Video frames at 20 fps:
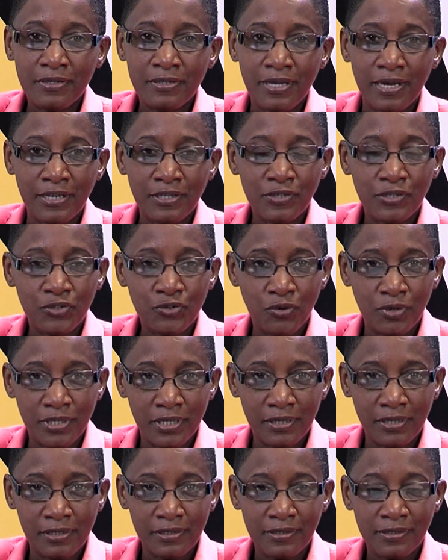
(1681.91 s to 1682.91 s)
Thanks for
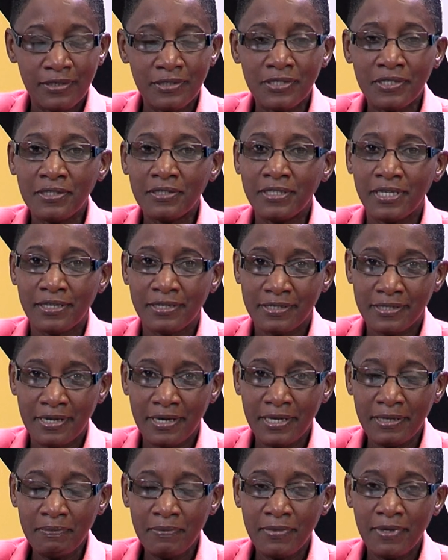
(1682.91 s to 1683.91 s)
joining us. Until next
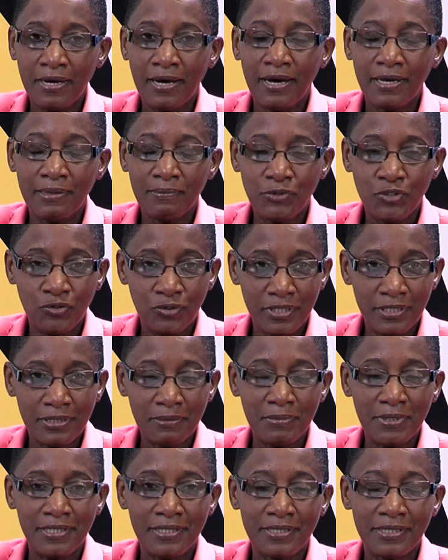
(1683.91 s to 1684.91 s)
time, I am
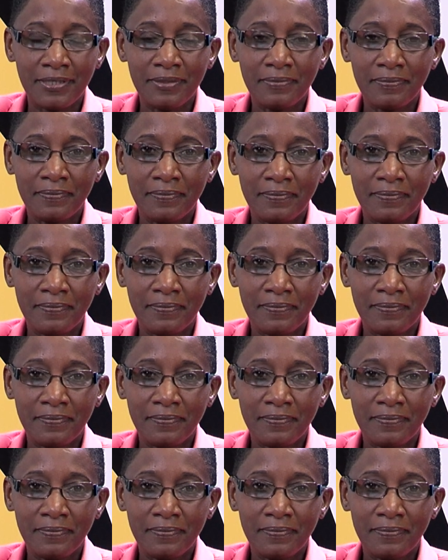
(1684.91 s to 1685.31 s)
Julita Peter.